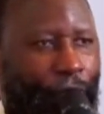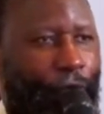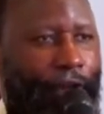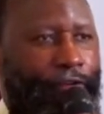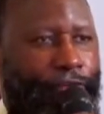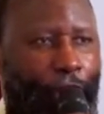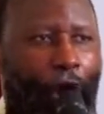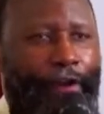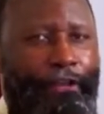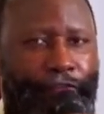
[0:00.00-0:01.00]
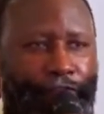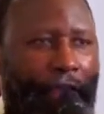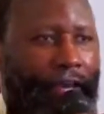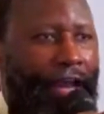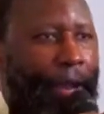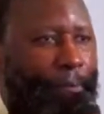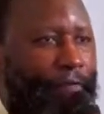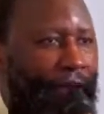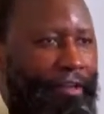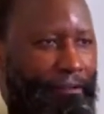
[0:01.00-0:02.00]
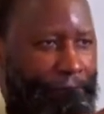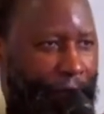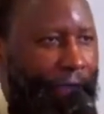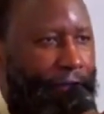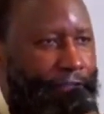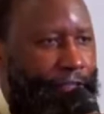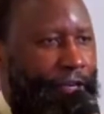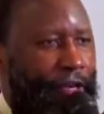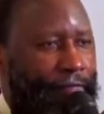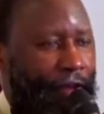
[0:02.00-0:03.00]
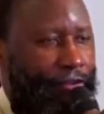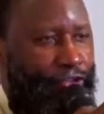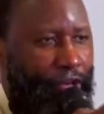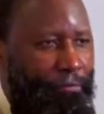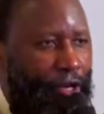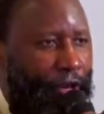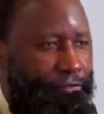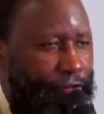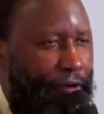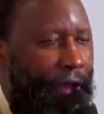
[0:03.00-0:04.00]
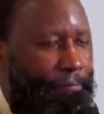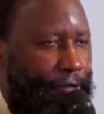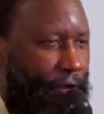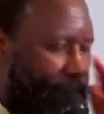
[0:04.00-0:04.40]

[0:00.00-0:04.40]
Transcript: So when John is taken up in that effect, that simulates the rapture.